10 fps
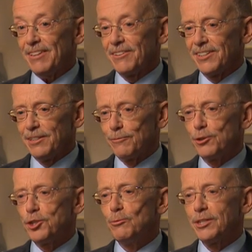They had
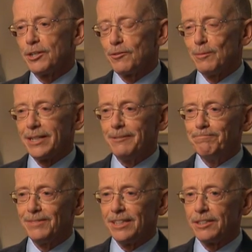virtually run out of money.
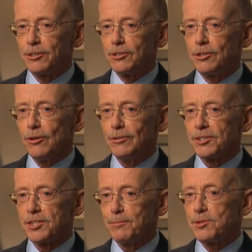They called
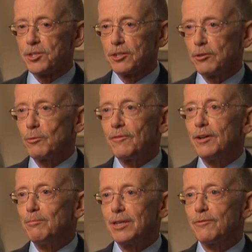us up and said, look, we've
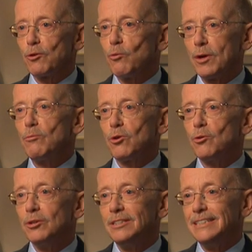got money for one more
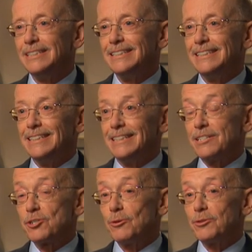hole.
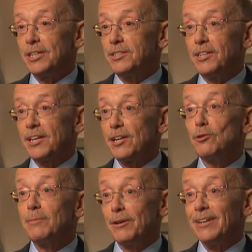So they did a
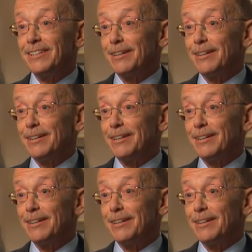Hail Mary.